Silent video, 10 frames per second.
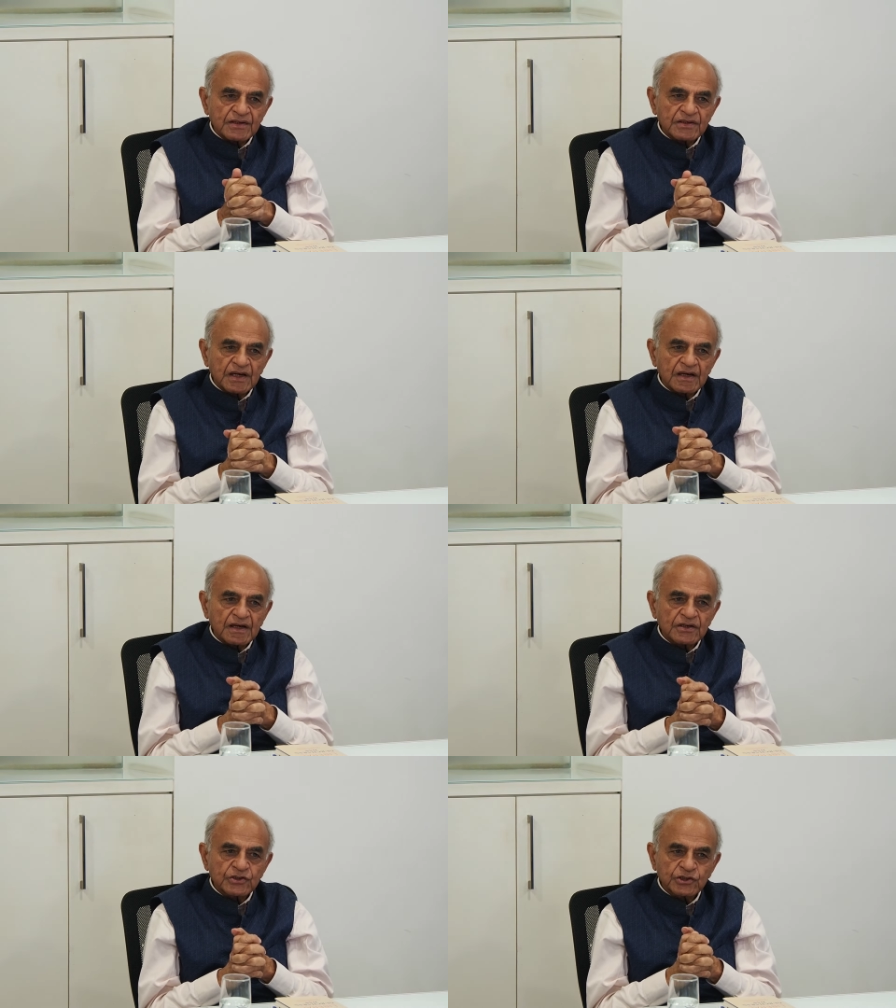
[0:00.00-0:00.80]

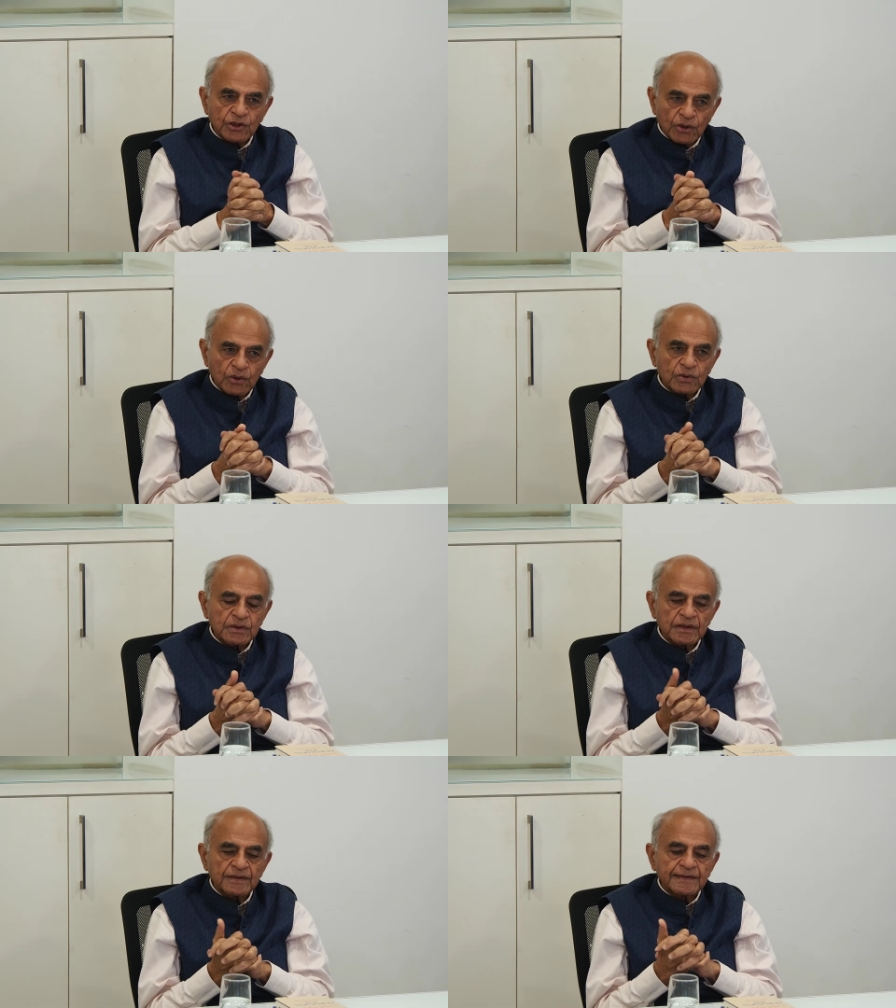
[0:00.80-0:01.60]
uh,
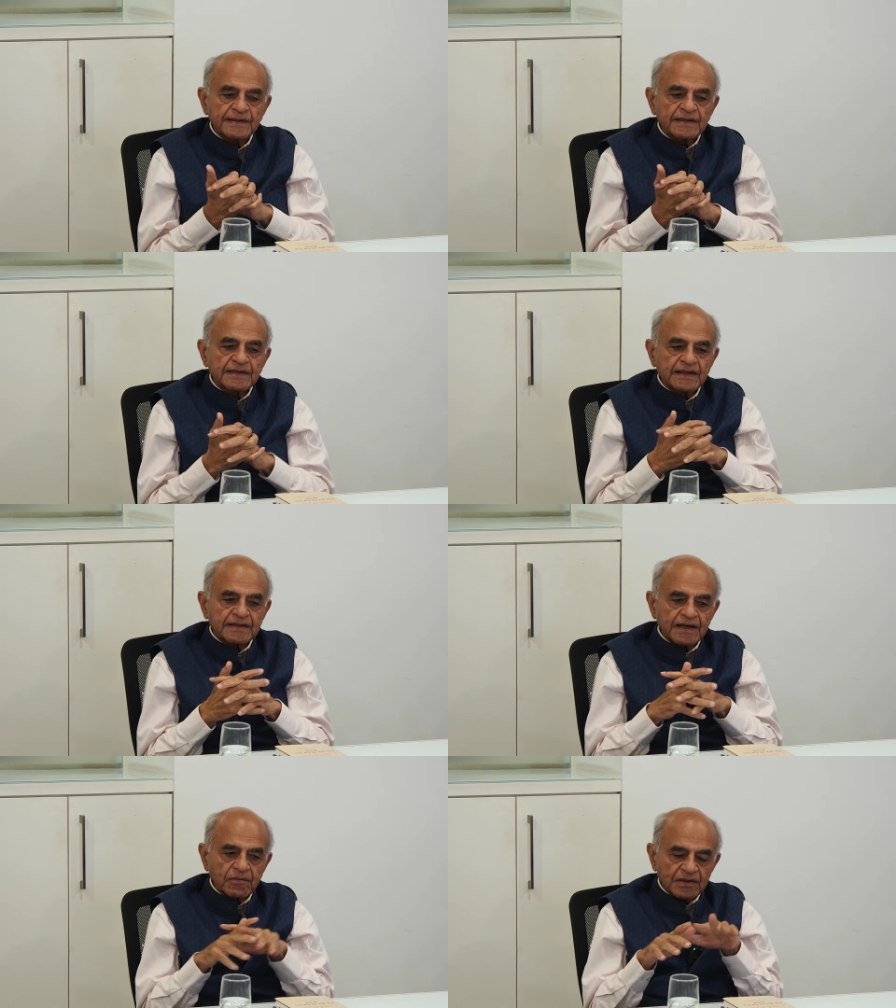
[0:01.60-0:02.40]
showed that
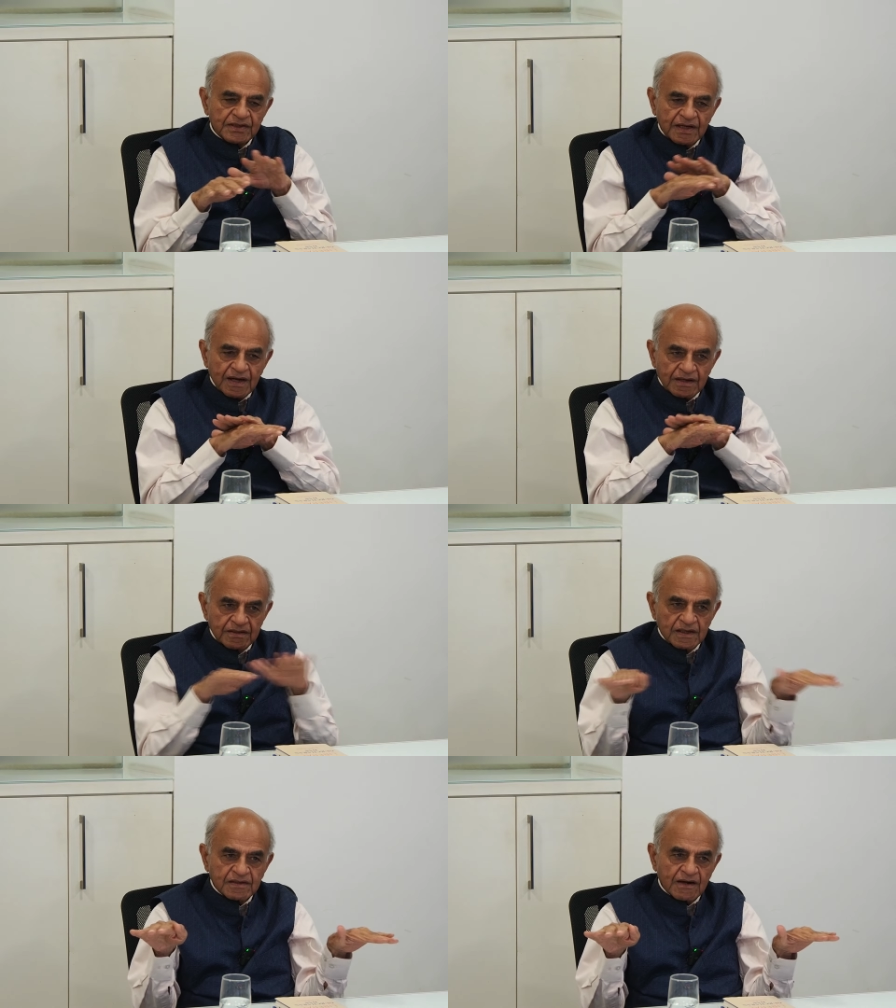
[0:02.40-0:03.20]
there was an
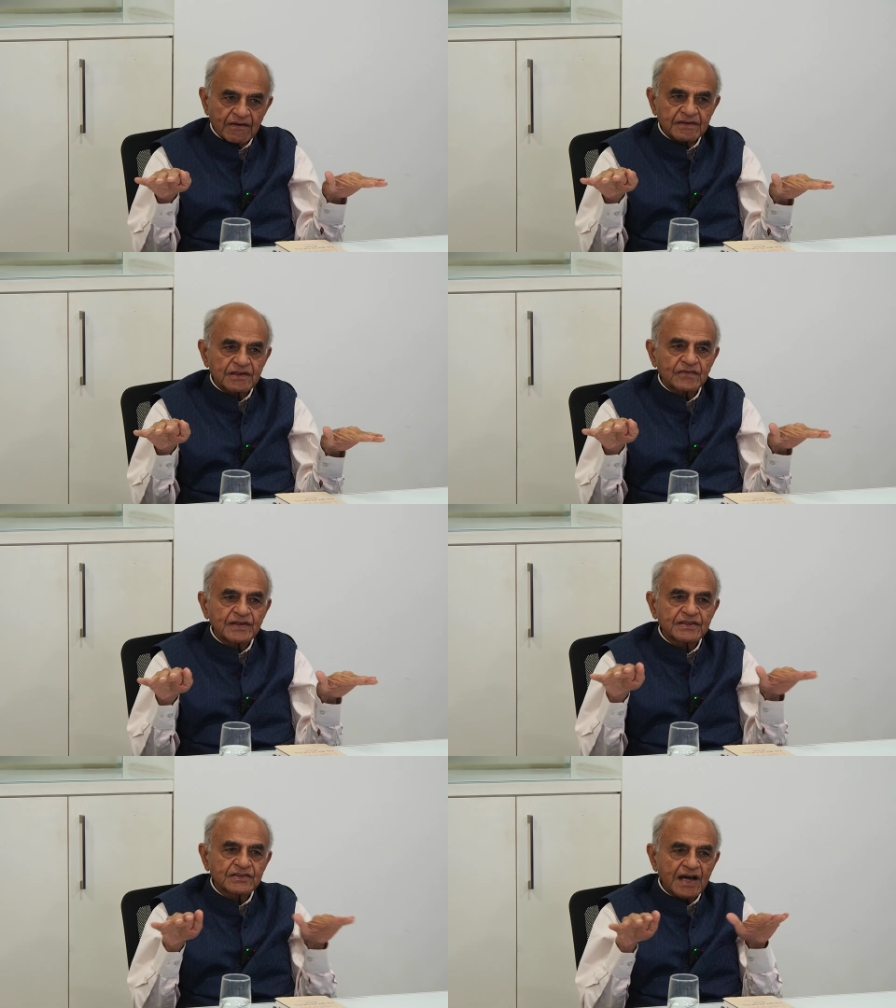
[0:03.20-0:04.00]
undercurrent of
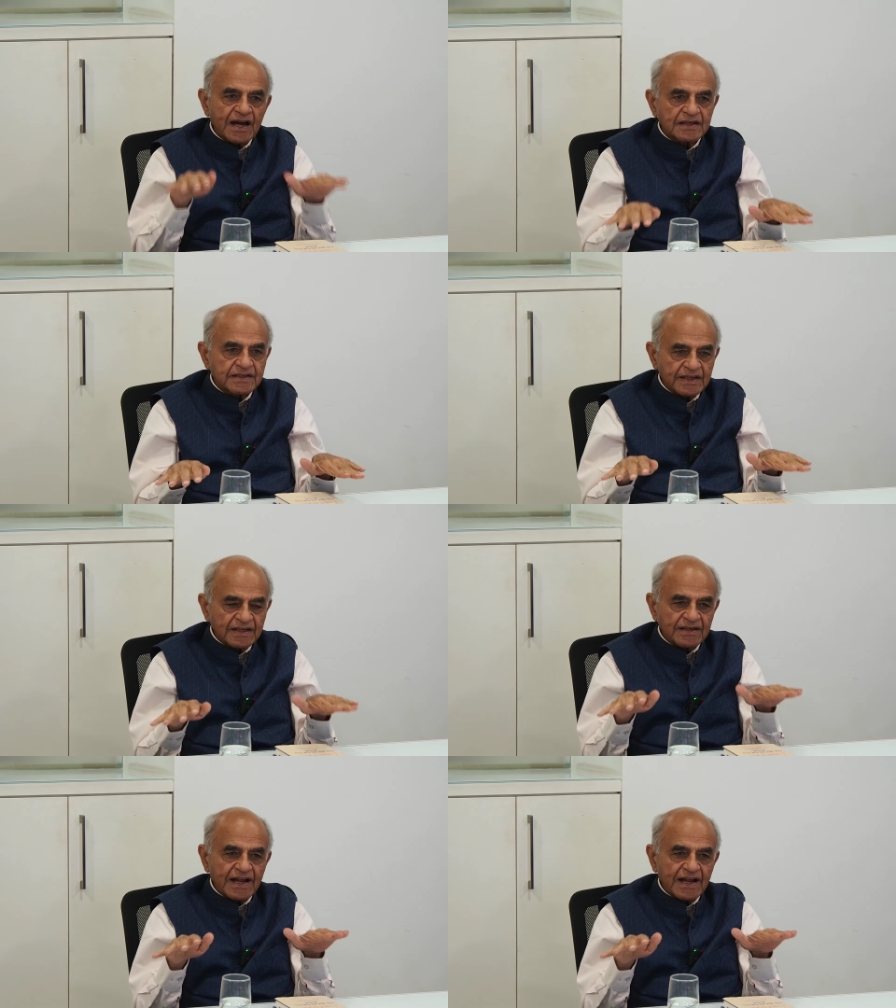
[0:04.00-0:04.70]
anxiety